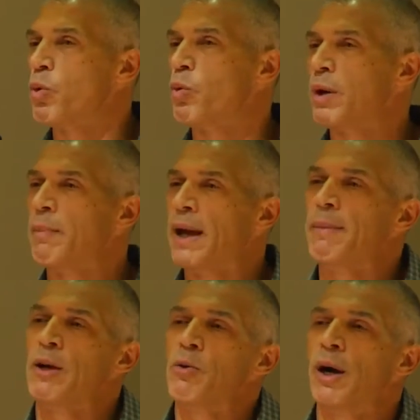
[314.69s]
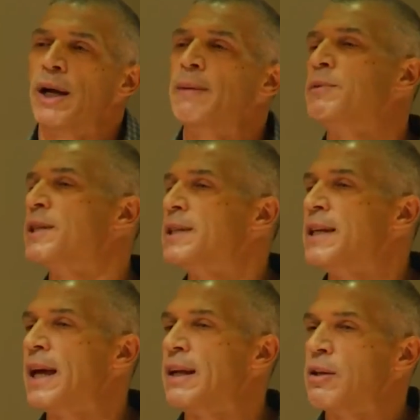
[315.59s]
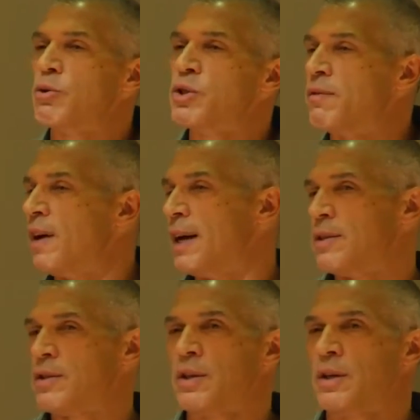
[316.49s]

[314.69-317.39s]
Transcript: what made me who I am today, those events.